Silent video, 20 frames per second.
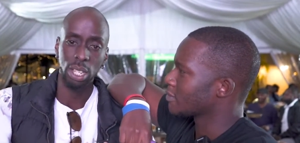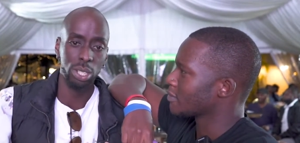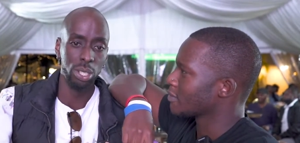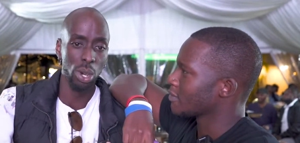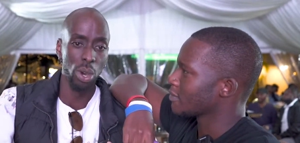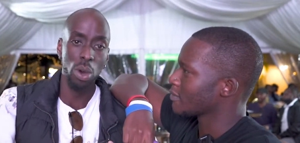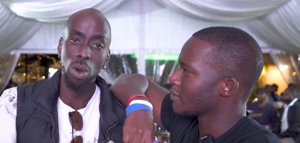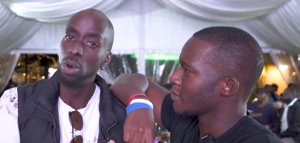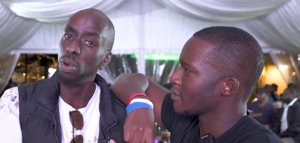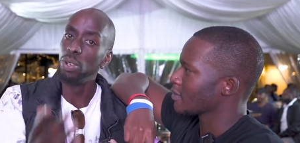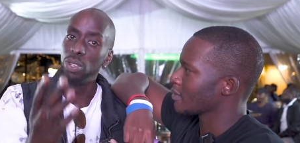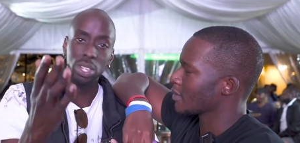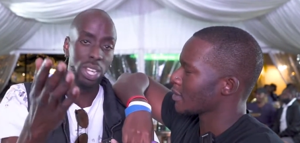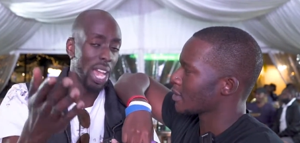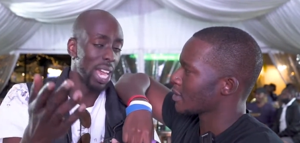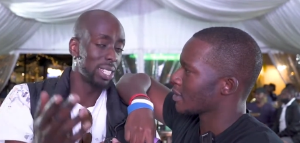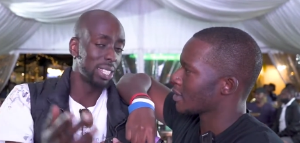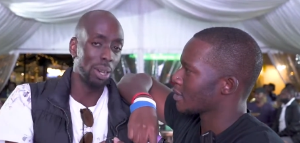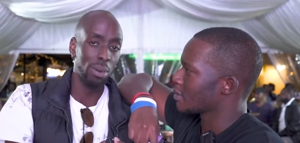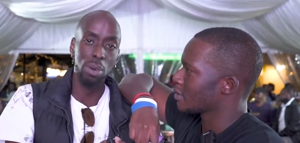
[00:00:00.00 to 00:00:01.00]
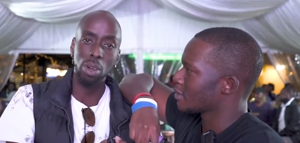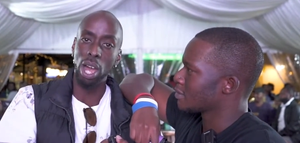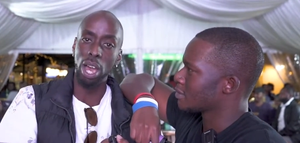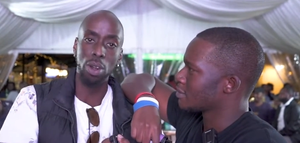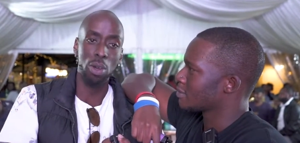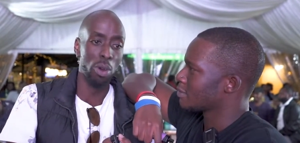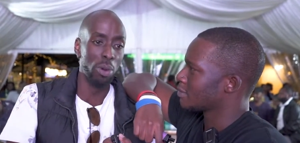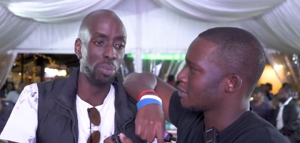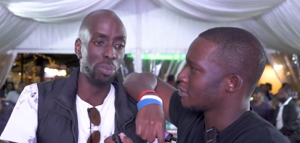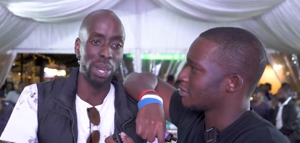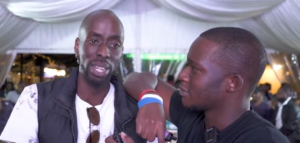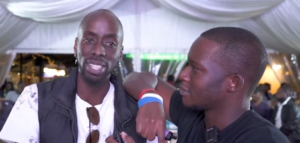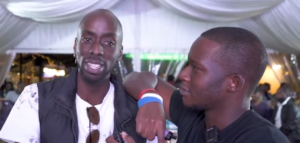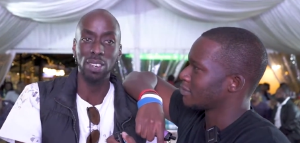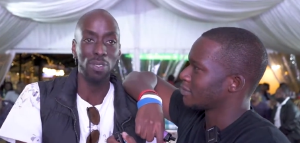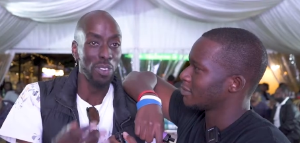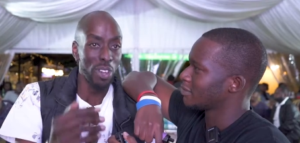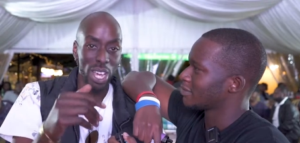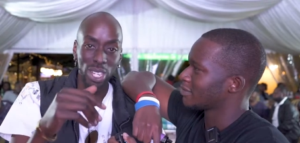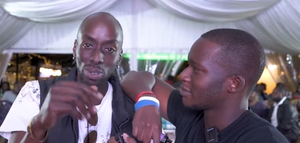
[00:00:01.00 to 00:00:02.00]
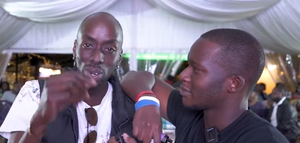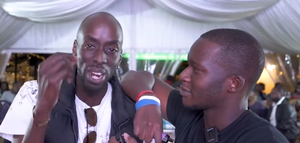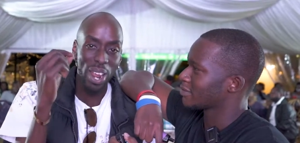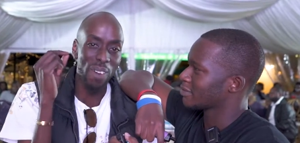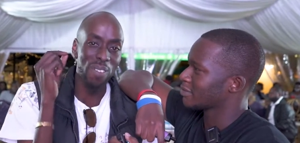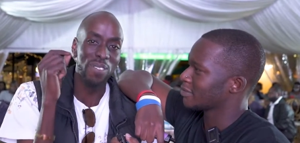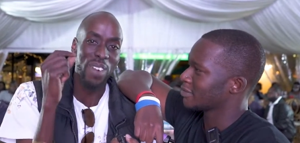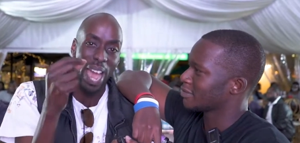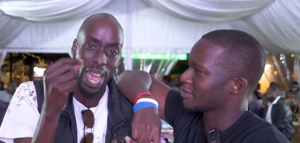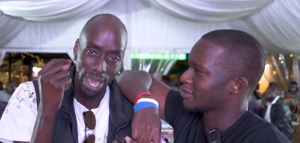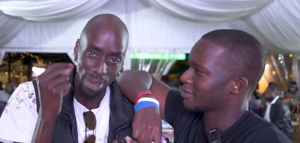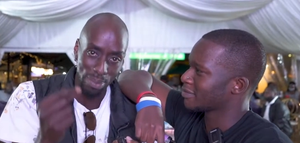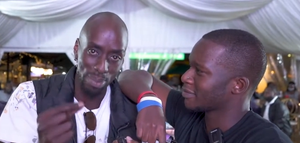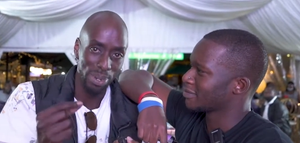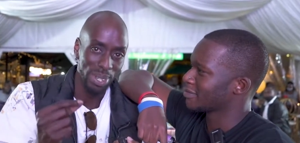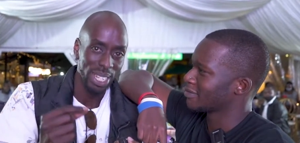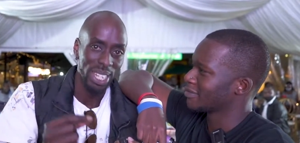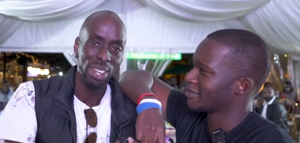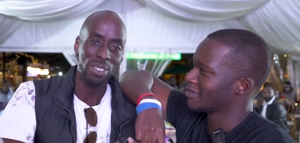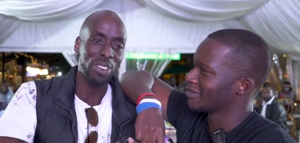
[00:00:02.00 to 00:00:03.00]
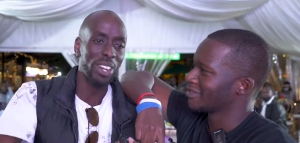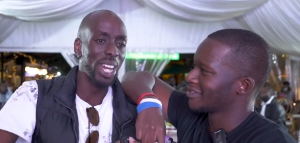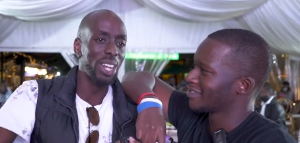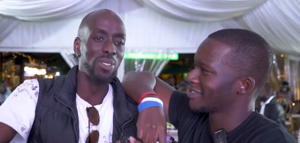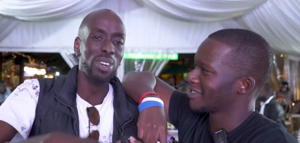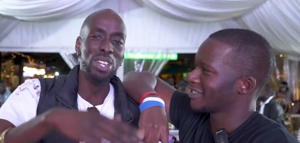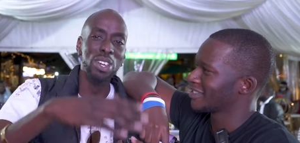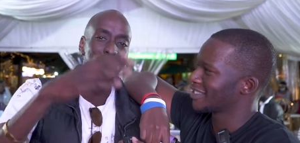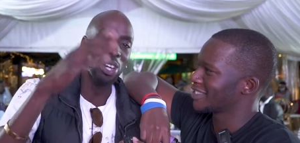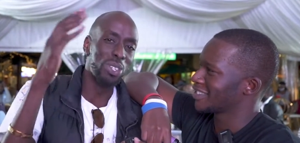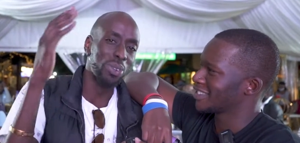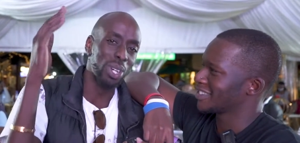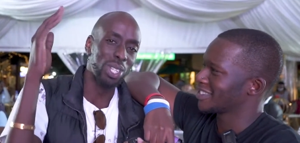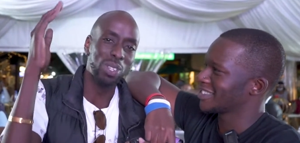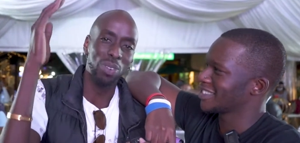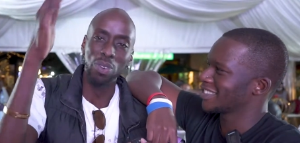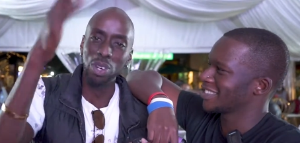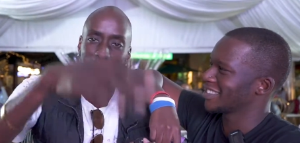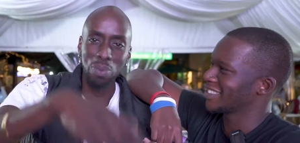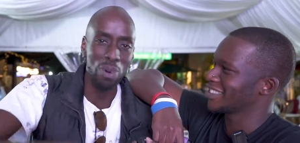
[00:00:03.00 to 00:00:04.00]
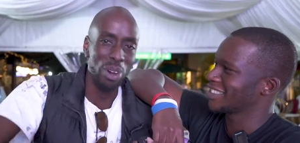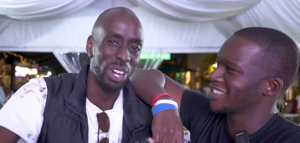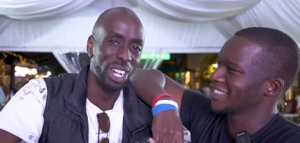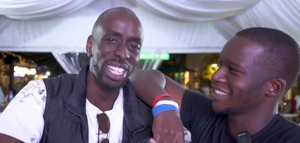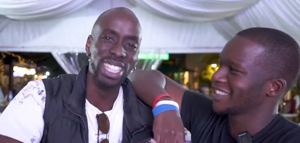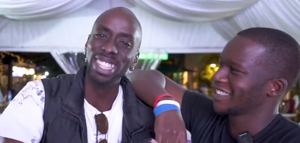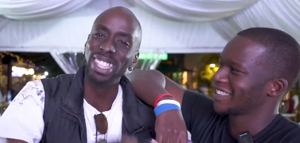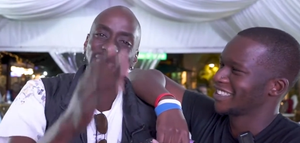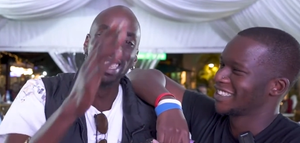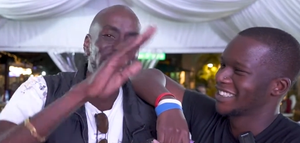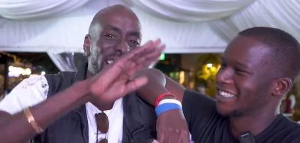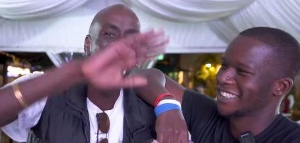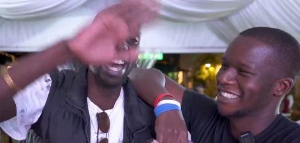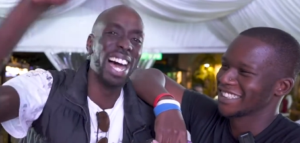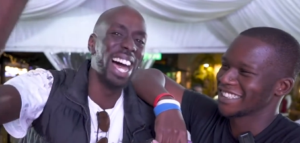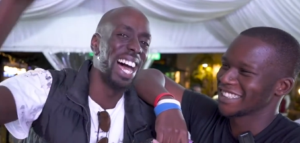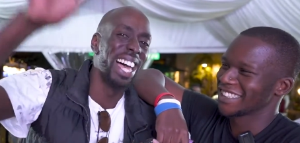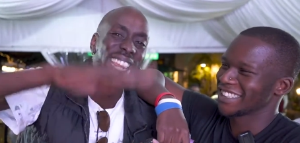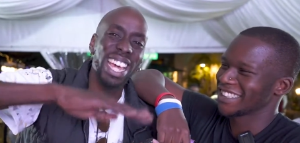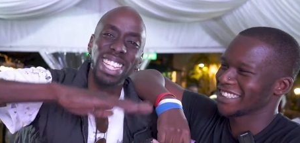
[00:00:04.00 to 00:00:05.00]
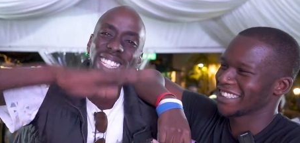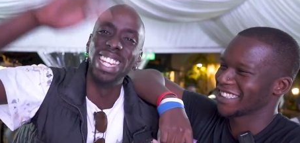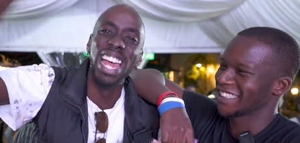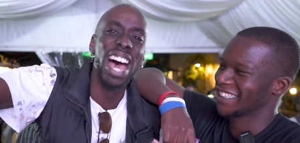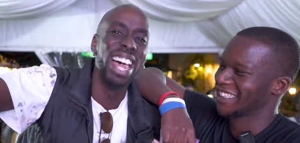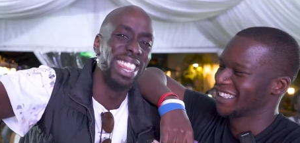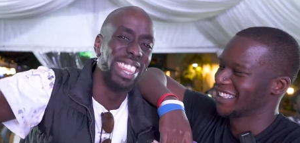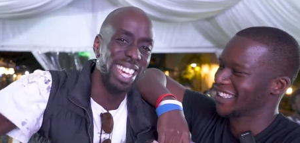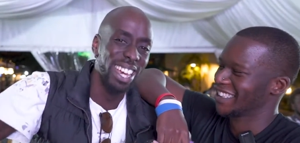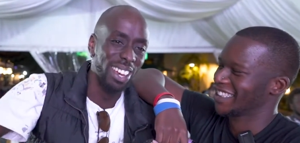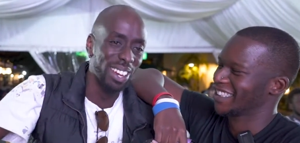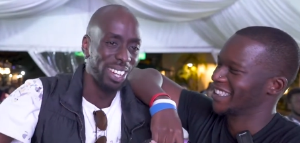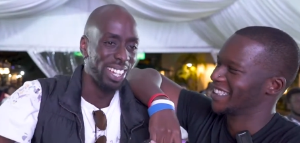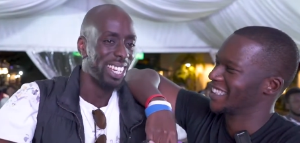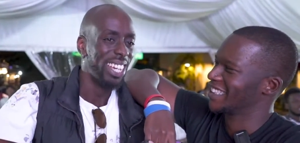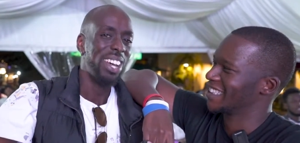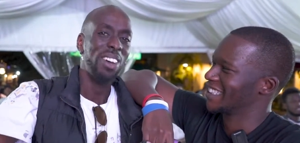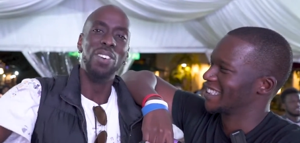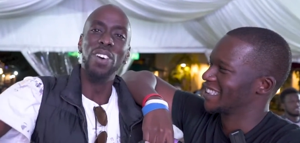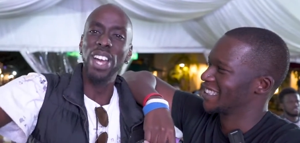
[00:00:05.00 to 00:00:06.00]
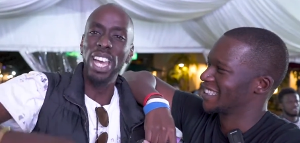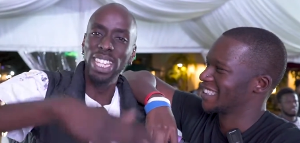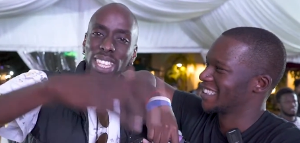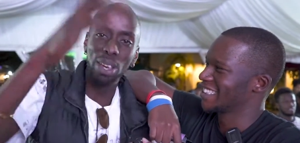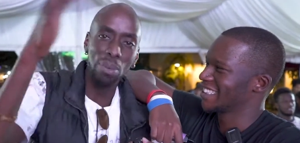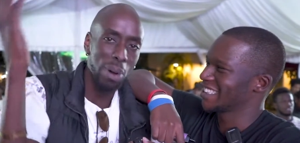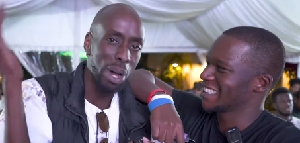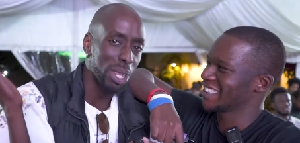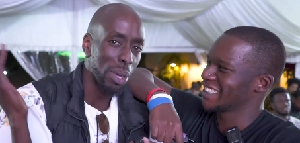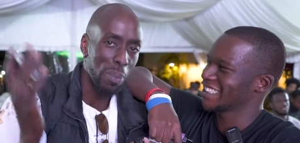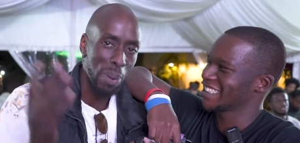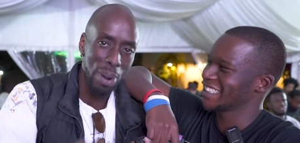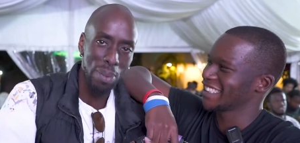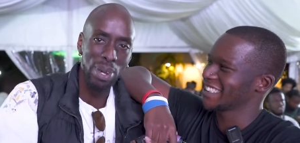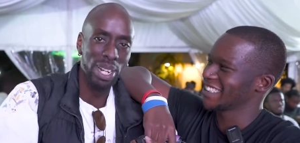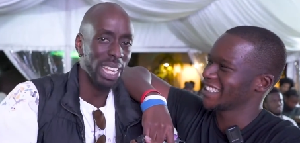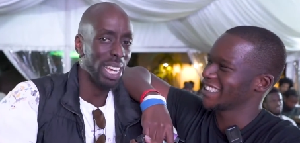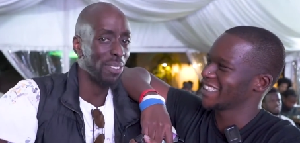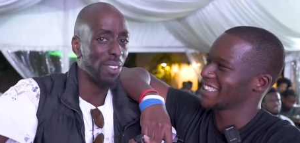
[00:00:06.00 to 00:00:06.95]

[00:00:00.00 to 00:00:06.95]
Speaker 1: So you guys are at home, and If you guys want to vibe. Forget when you go to watch football. This is nah, that's nothing. Forget about the Premier